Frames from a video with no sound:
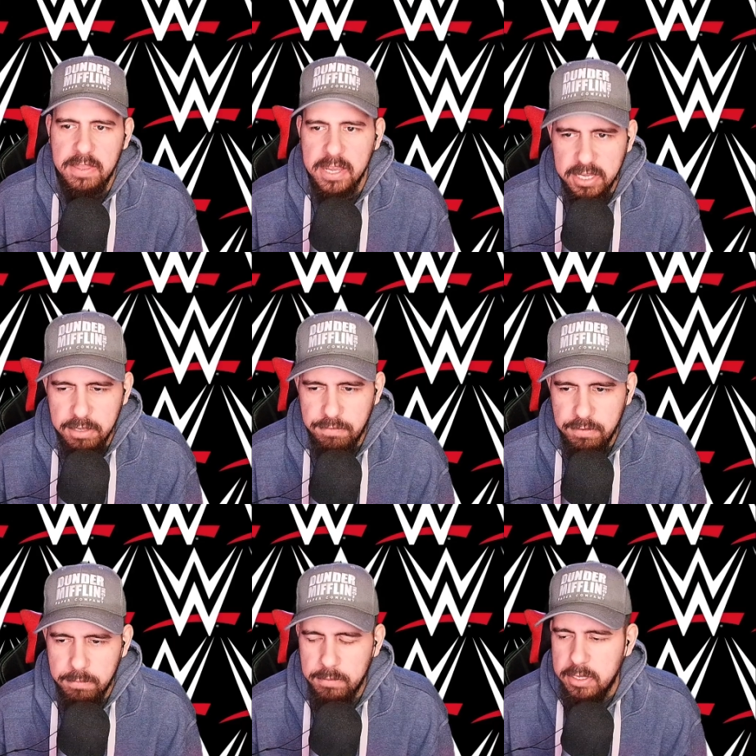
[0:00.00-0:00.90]
they give
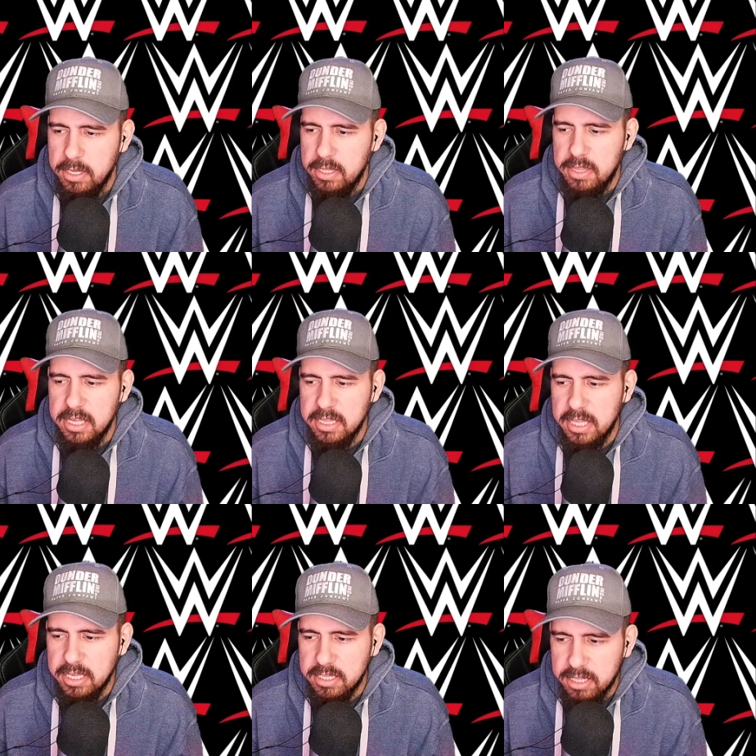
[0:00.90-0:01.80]
him.
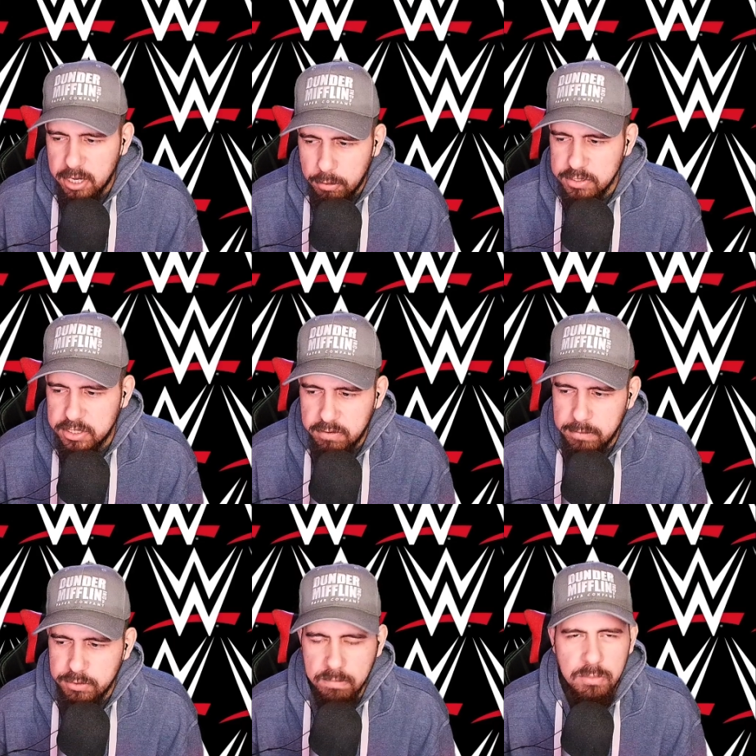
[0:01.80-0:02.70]
They always give
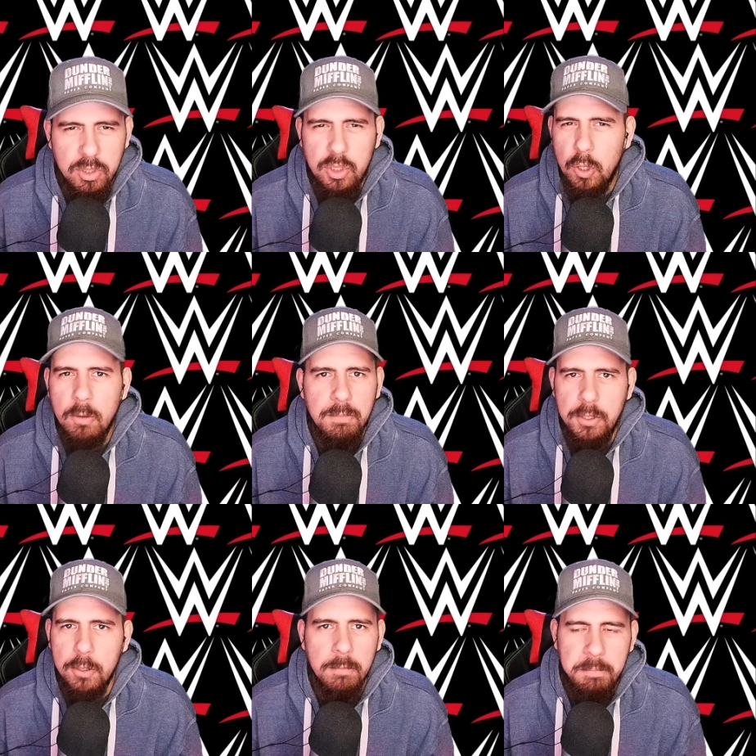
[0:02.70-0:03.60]
him some dope
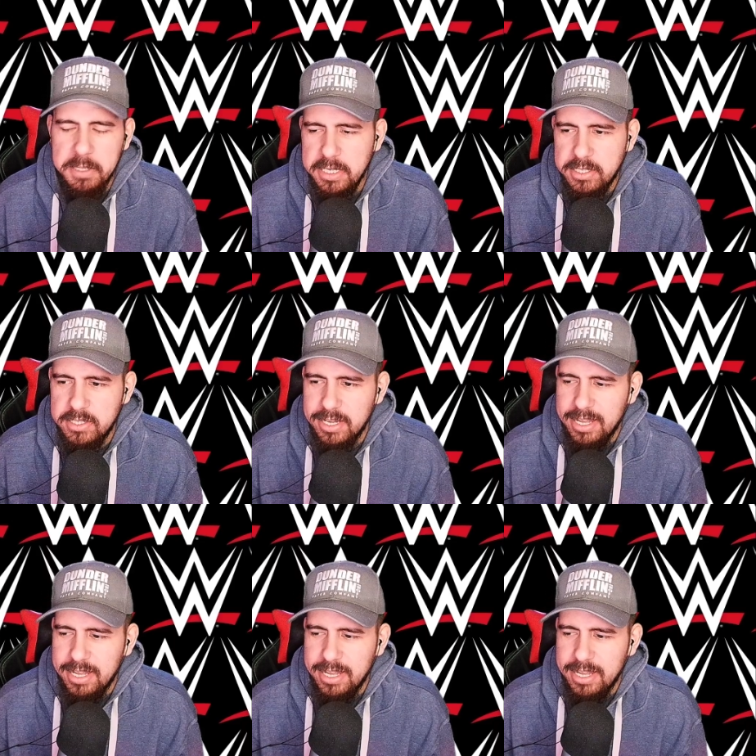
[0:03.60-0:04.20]
beats,